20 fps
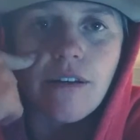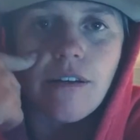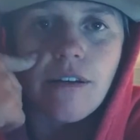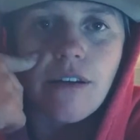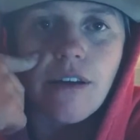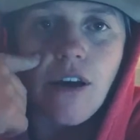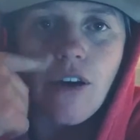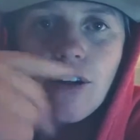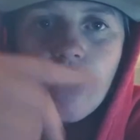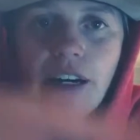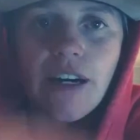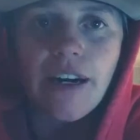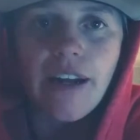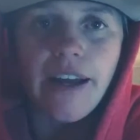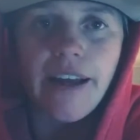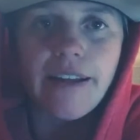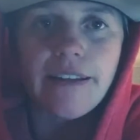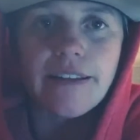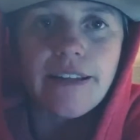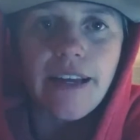Calling it a
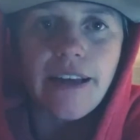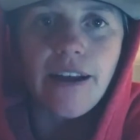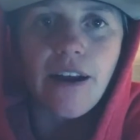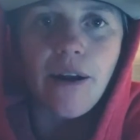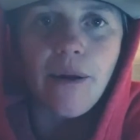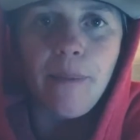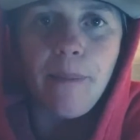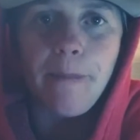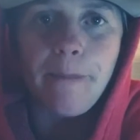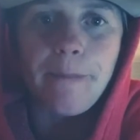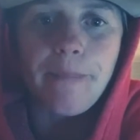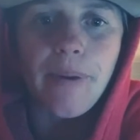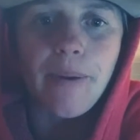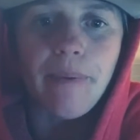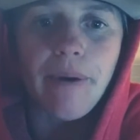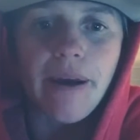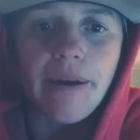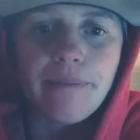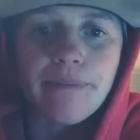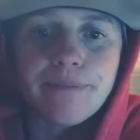night. Take care.
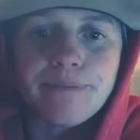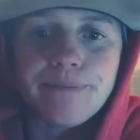Bye-bye.